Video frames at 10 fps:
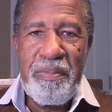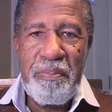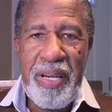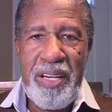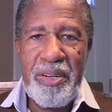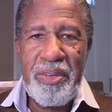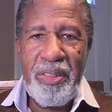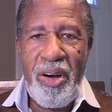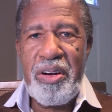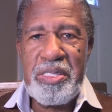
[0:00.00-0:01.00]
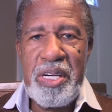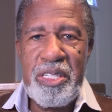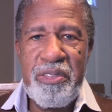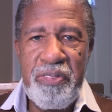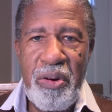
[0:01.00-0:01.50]
Peter lost
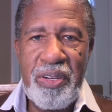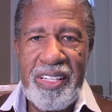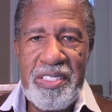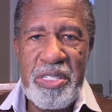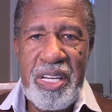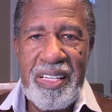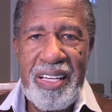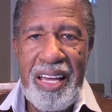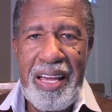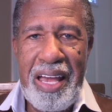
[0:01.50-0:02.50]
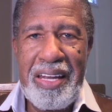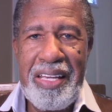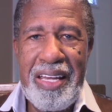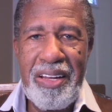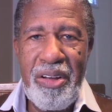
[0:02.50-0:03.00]
his focus, and
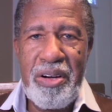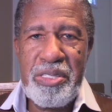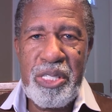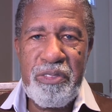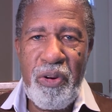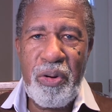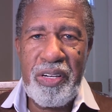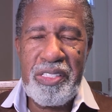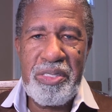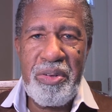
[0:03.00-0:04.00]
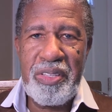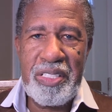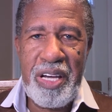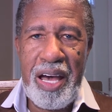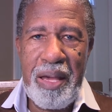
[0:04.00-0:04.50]
he had lost his focus during the
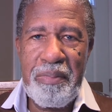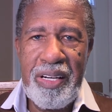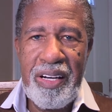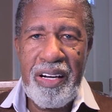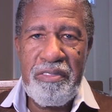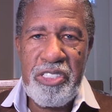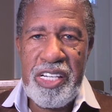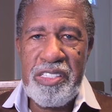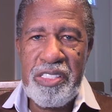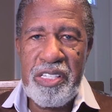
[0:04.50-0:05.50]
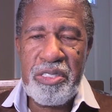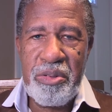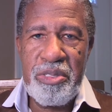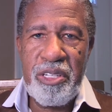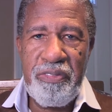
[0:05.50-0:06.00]
time of Jesus'
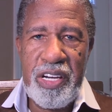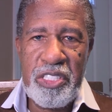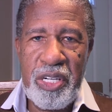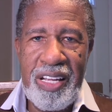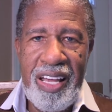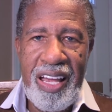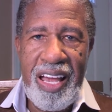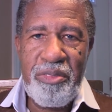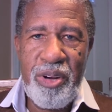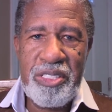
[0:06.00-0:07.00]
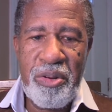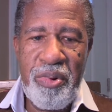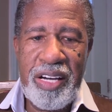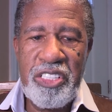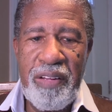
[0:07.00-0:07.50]
crucifixion and
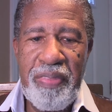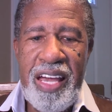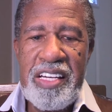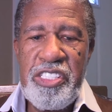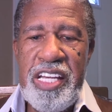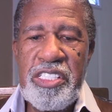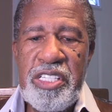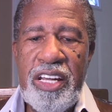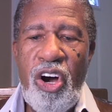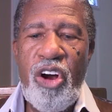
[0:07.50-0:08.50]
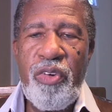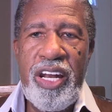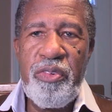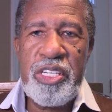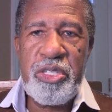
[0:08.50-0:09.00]
resurrection. Jesus had
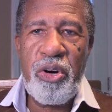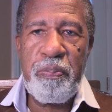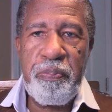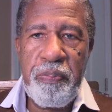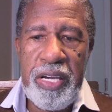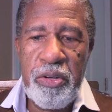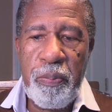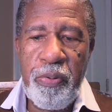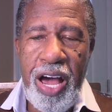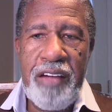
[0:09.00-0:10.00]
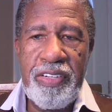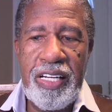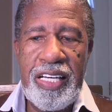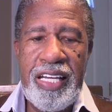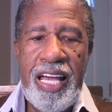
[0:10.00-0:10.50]
already restored Peter
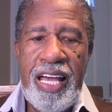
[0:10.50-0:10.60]
privately.